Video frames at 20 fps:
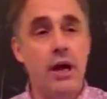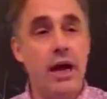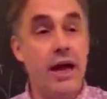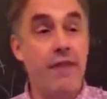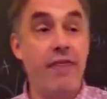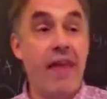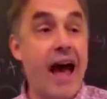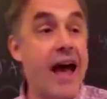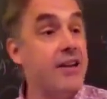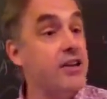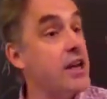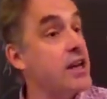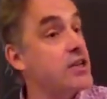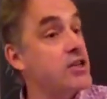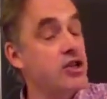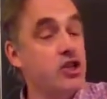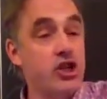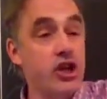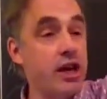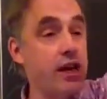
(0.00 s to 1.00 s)
And that
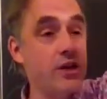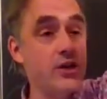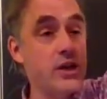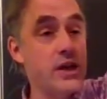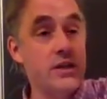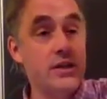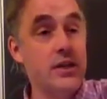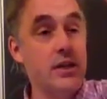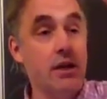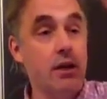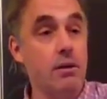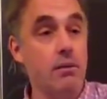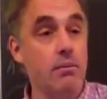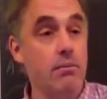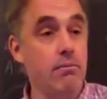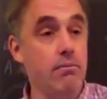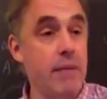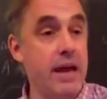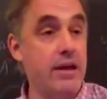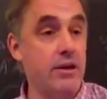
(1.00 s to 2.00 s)
doesn't change as the
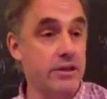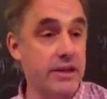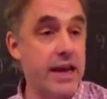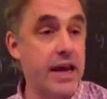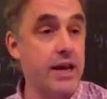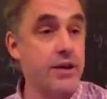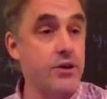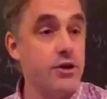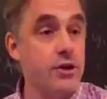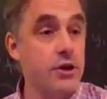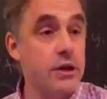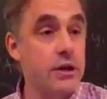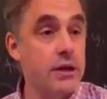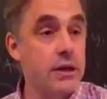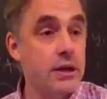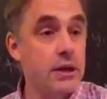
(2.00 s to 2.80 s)
male's age.